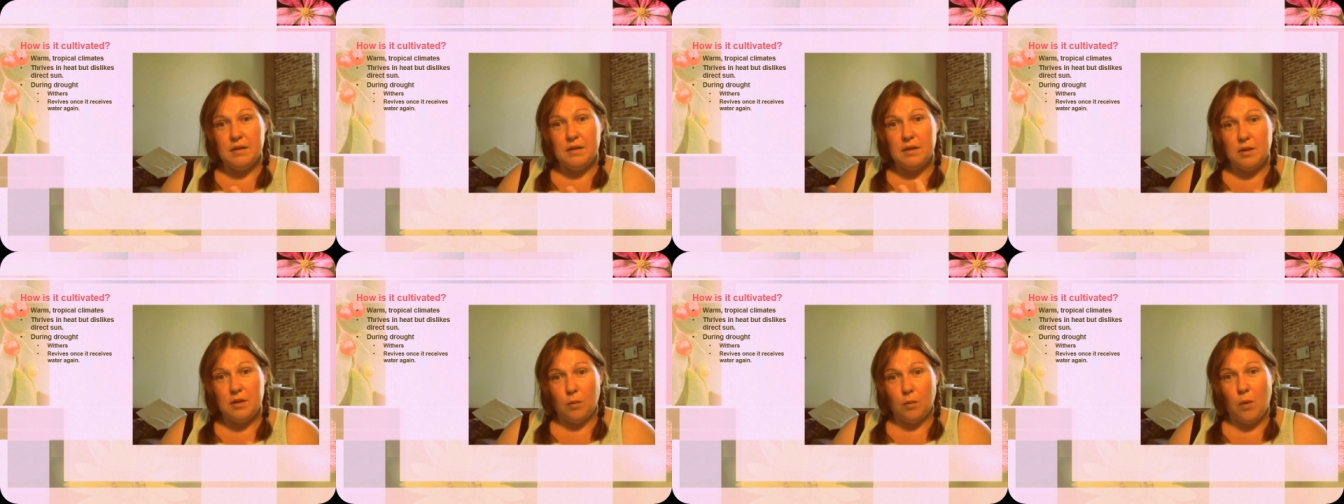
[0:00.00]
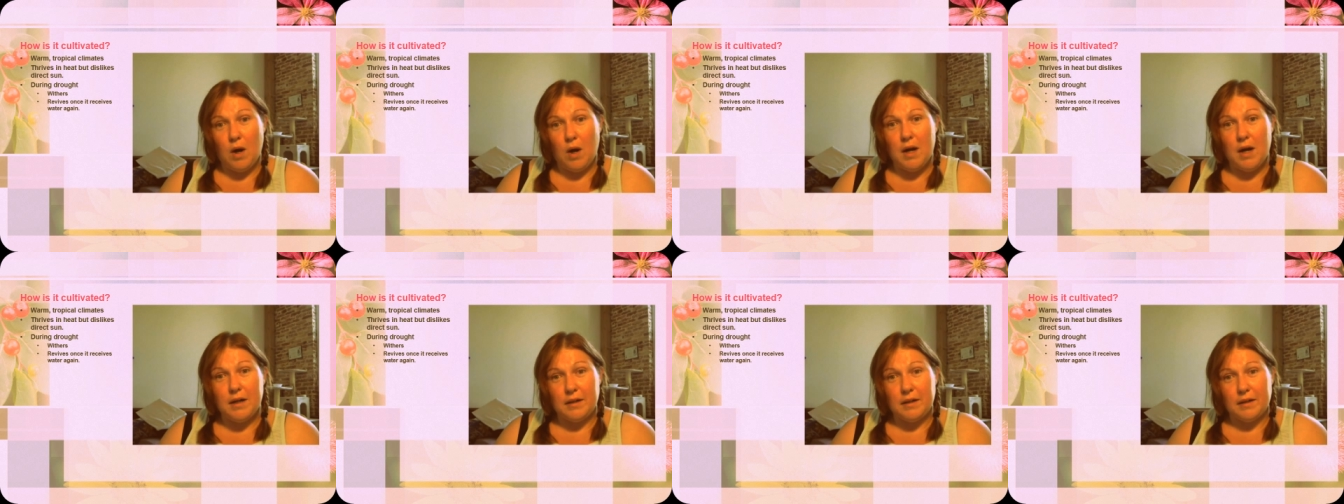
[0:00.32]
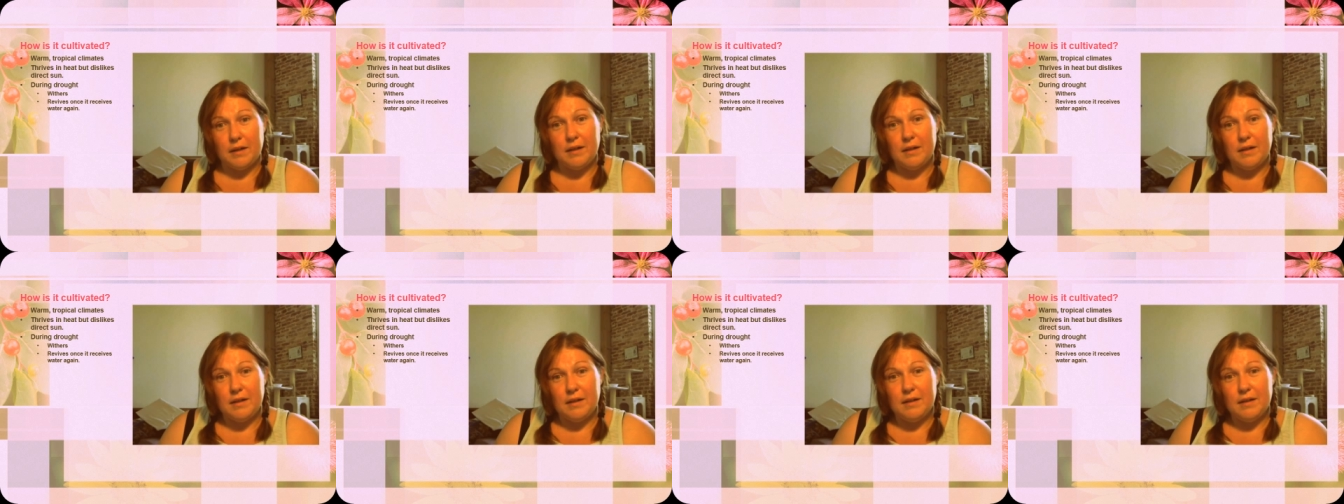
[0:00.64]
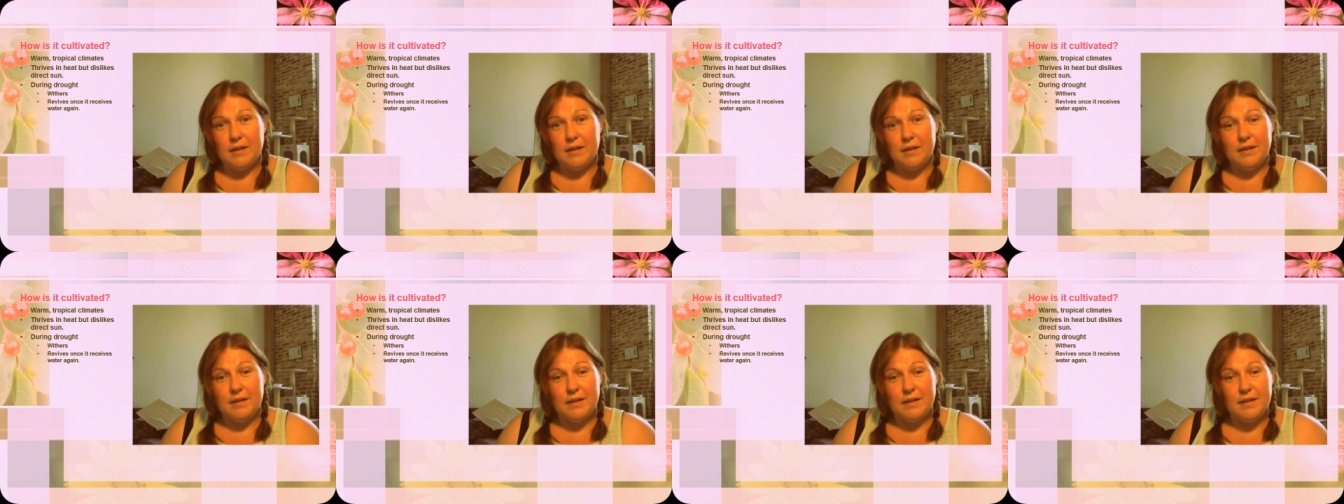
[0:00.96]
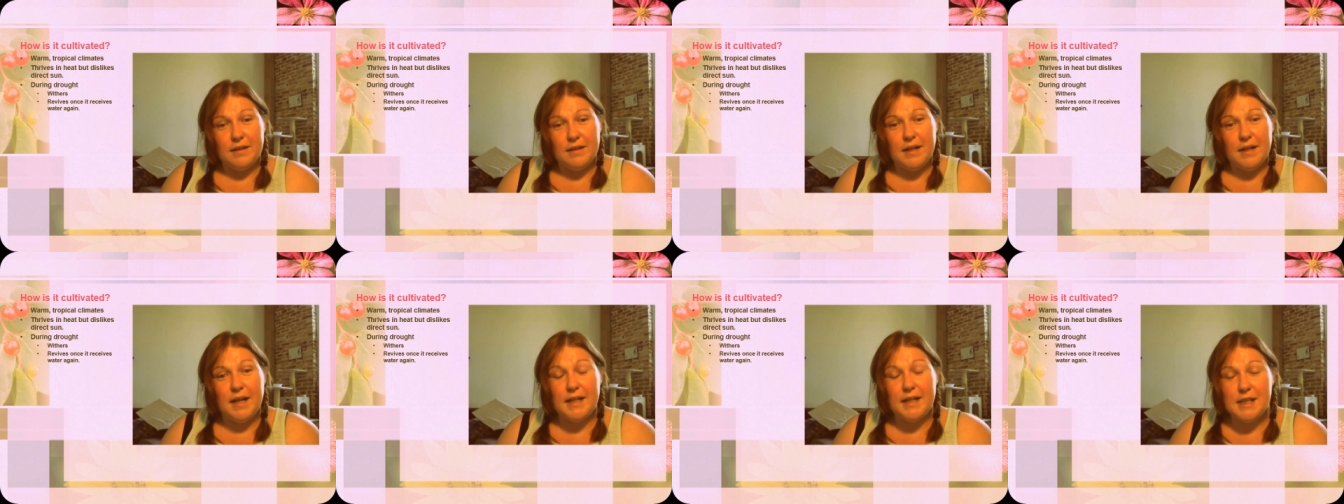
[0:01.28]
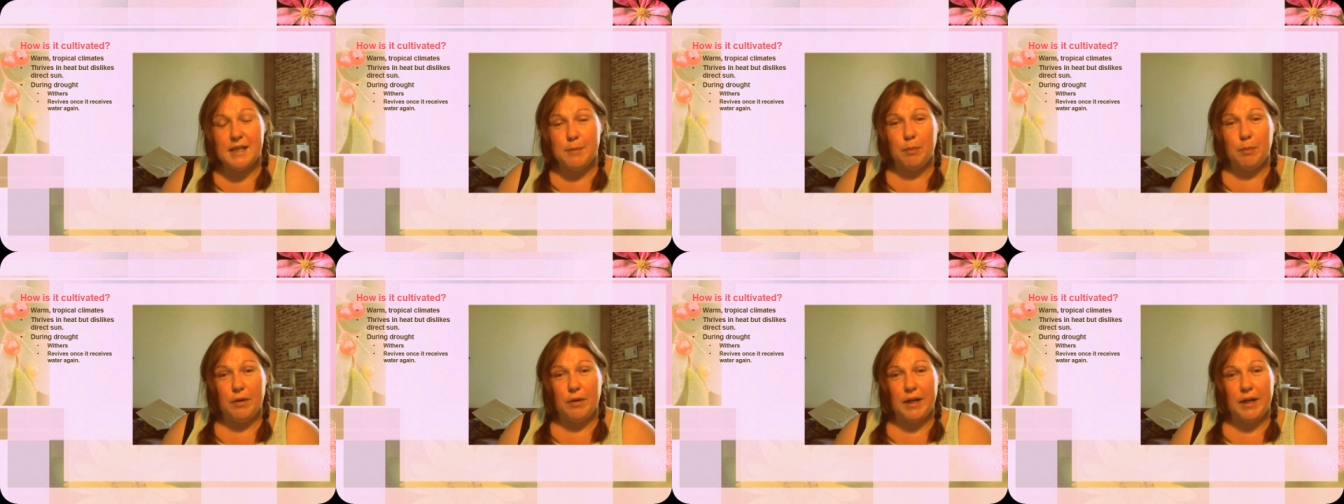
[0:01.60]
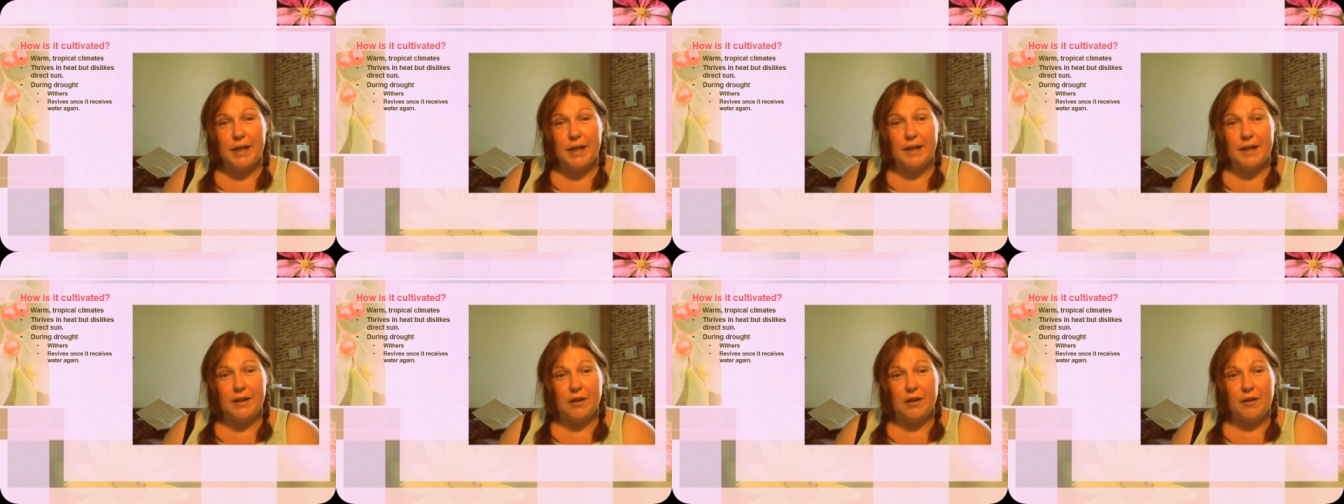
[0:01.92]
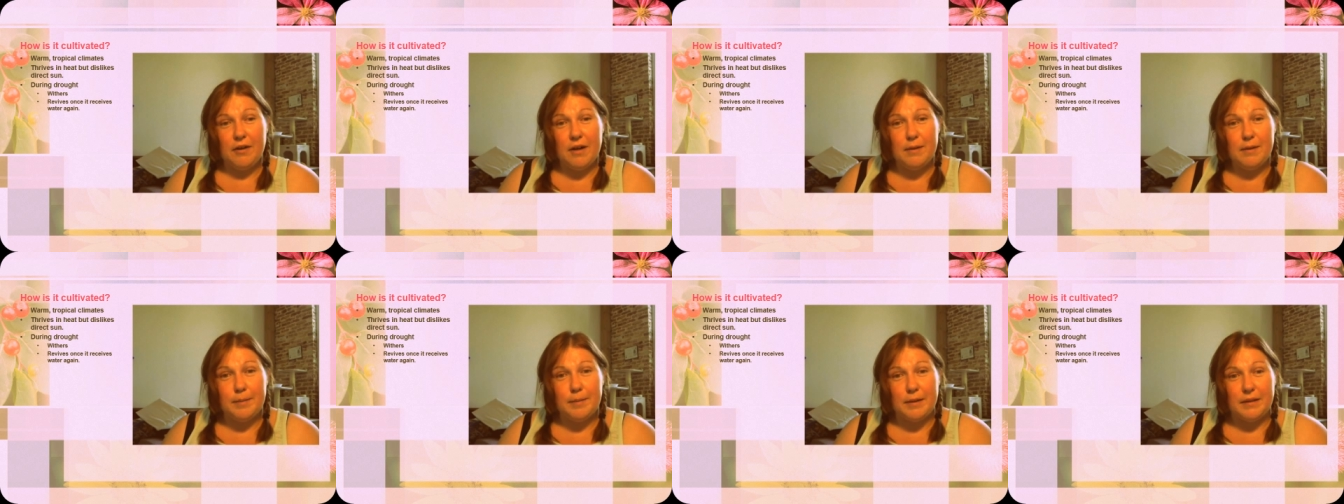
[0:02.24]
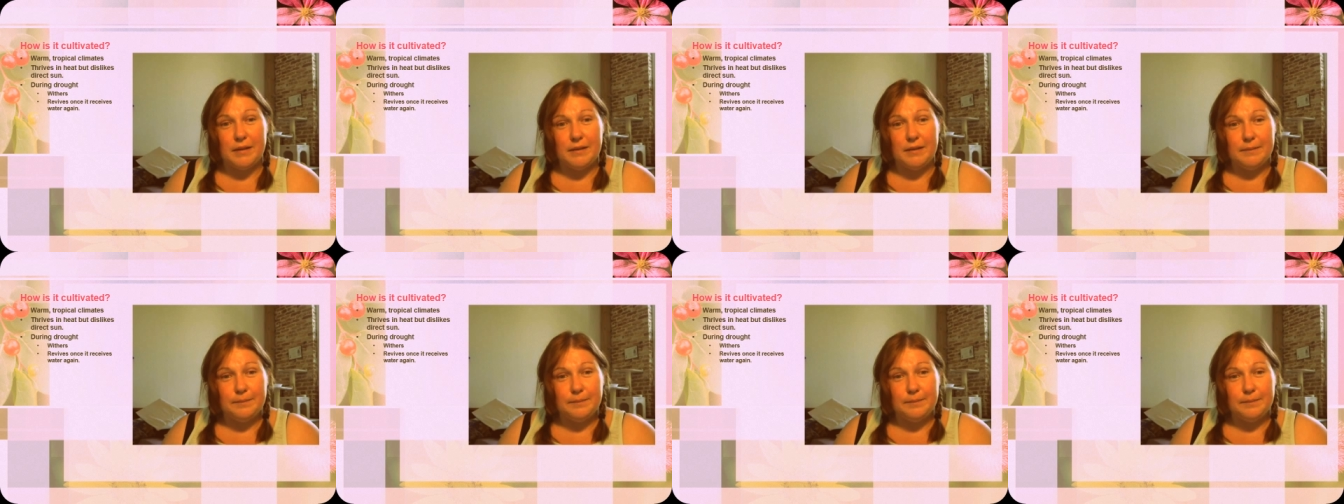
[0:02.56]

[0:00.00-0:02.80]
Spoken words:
the water. It's pretty incredible.